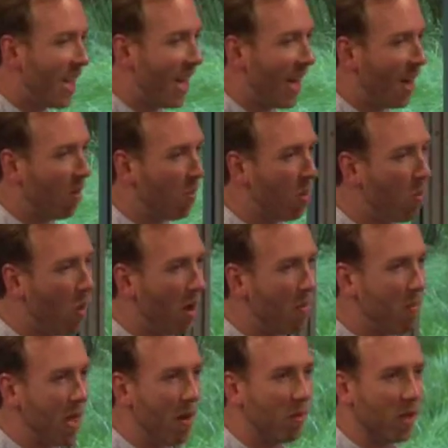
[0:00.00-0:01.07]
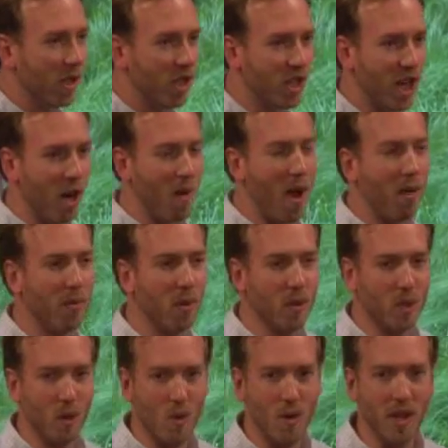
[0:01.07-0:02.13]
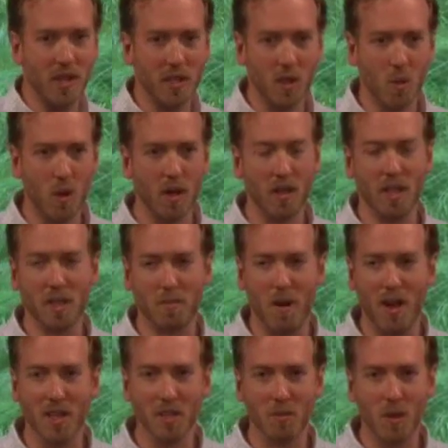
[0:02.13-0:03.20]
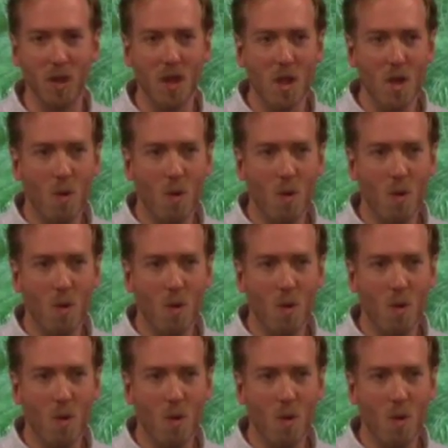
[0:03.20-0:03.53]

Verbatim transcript: uh, we want to be able to share out those learnings as quickly as possible.